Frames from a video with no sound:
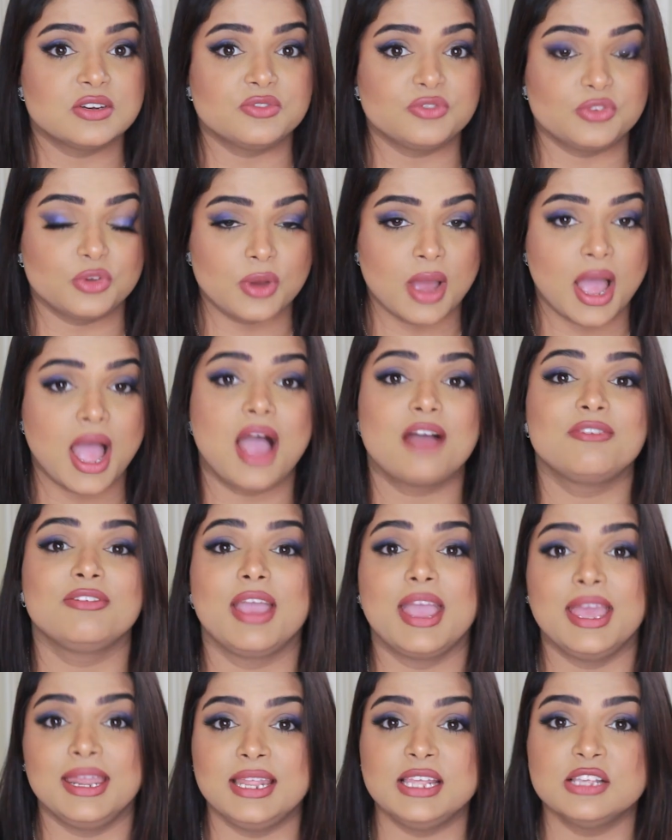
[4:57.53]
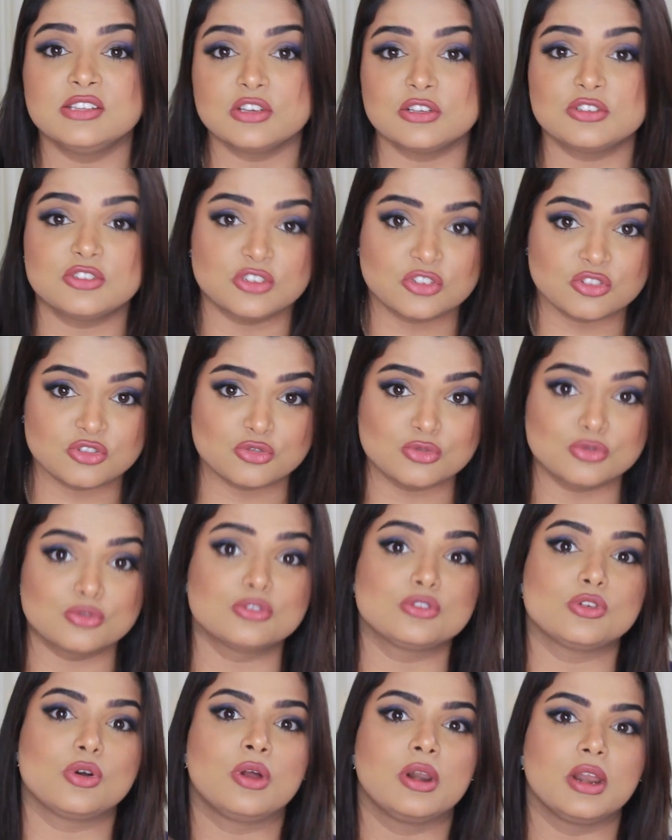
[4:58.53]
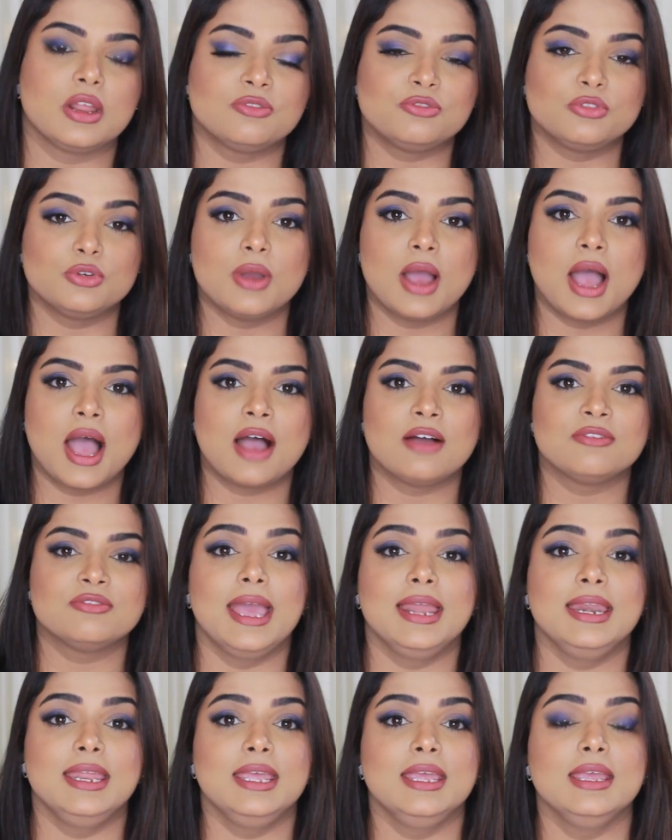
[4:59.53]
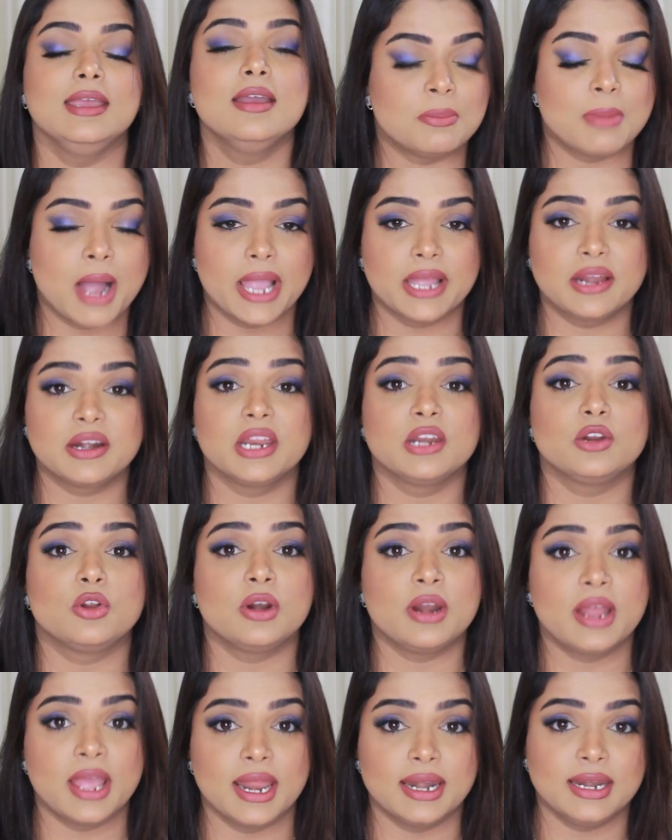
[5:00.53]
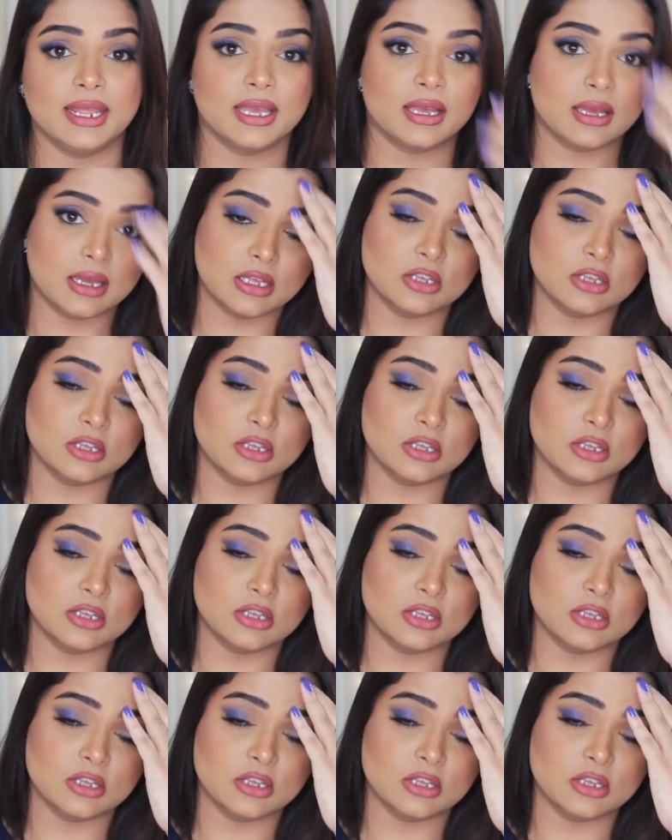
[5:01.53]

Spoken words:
If you have any such issues, or if you have any migraine or headache